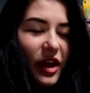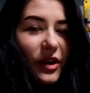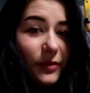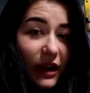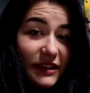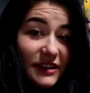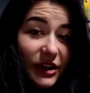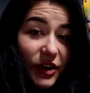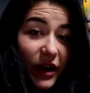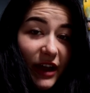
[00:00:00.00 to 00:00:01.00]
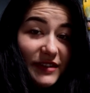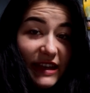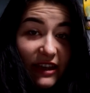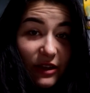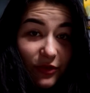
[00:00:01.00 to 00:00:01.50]
Right, so I've
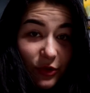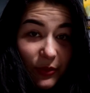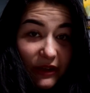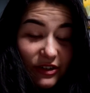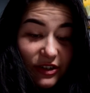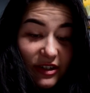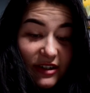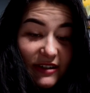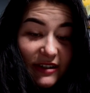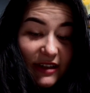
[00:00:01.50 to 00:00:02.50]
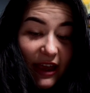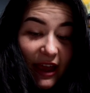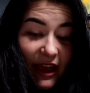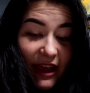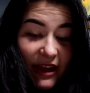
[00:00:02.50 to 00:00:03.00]
taken a few pictures
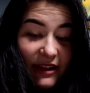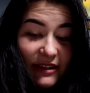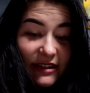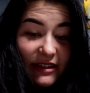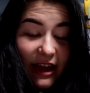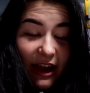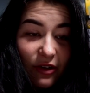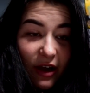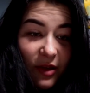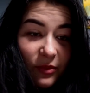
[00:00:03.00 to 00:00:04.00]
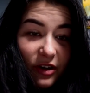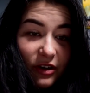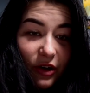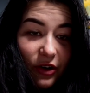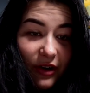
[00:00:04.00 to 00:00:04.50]
and now I'm
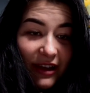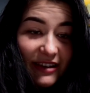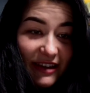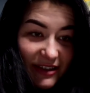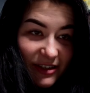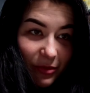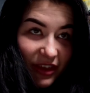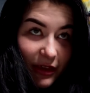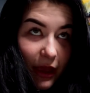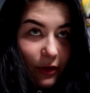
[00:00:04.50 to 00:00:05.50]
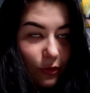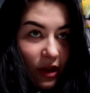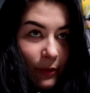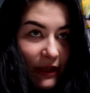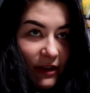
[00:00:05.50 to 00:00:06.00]
gonna go and eat something, and
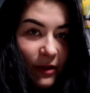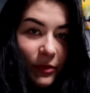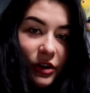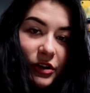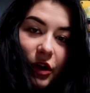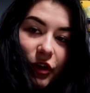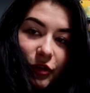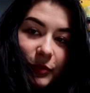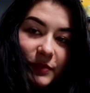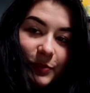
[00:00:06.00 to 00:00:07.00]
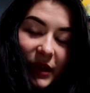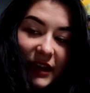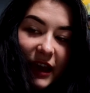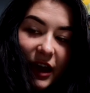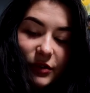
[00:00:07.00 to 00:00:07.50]
while I'm eating I'm gonna go
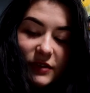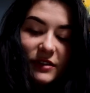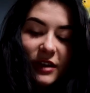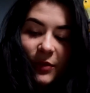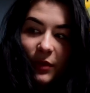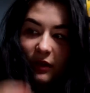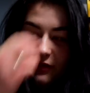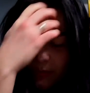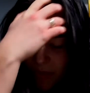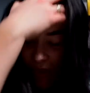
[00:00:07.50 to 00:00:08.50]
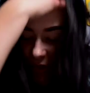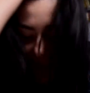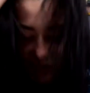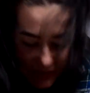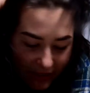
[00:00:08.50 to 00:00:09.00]
pick out some of the
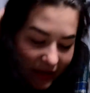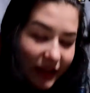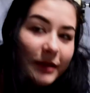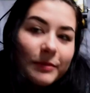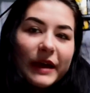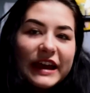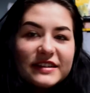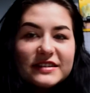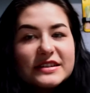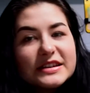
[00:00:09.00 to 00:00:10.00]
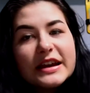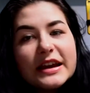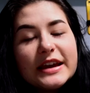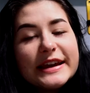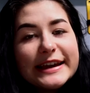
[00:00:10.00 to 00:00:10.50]
pictures that I like best,
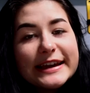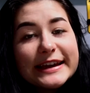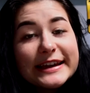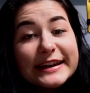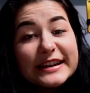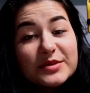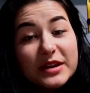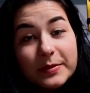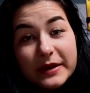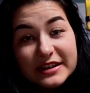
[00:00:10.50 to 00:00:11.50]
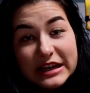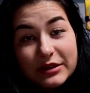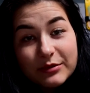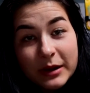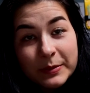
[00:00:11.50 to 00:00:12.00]
and when I picked out
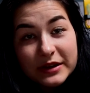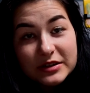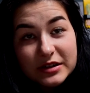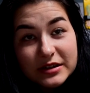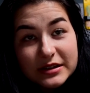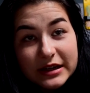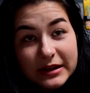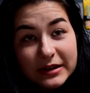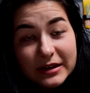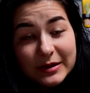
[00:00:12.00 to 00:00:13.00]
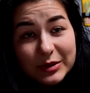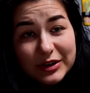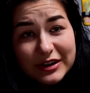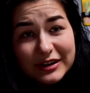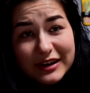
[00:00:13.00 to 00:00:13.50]
the right pictures I am
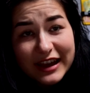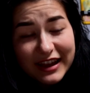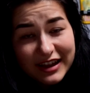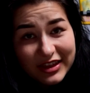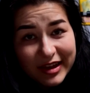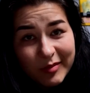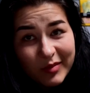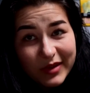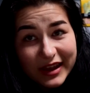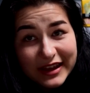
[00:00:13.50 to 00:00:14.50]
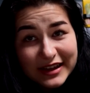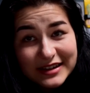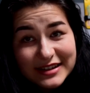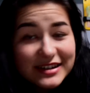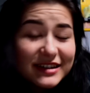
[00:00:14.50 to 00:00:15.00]
gonna edit them
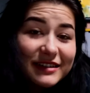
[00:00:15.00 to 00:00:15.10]
and